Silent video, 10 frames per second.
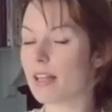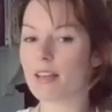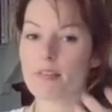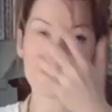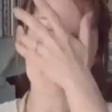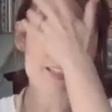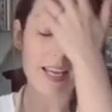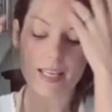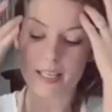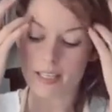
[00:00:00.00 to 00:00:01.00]
out there for the
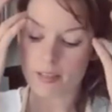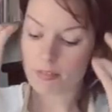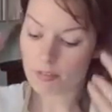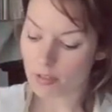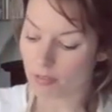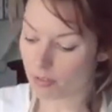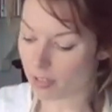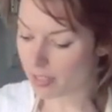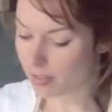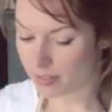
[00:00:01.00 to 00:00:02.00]
taking. If you
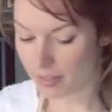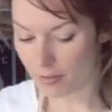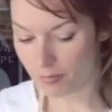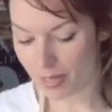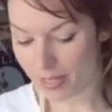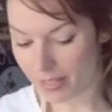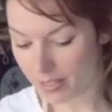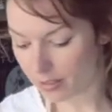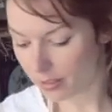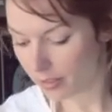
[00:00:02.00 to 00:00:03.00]
need to save money,
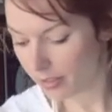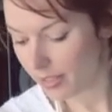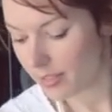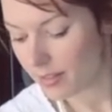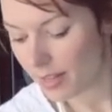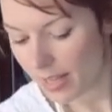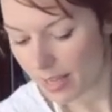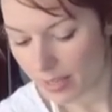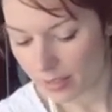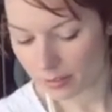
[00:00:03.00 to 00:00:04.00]
then it's
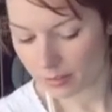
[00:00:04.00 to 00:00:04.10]
there.